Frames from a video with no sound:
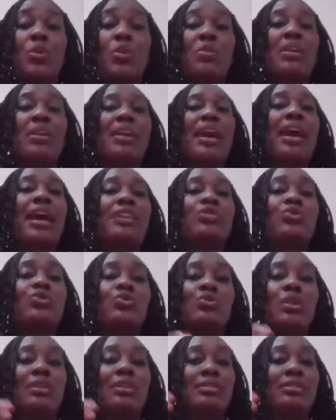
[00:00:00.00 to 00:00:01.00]
with regards
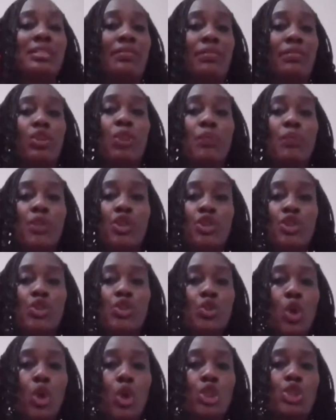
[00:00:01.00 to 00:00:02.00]
to developing
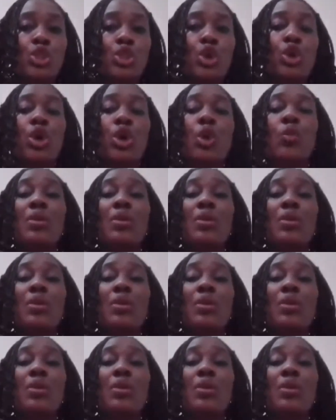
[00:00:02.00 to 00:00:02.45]
structure,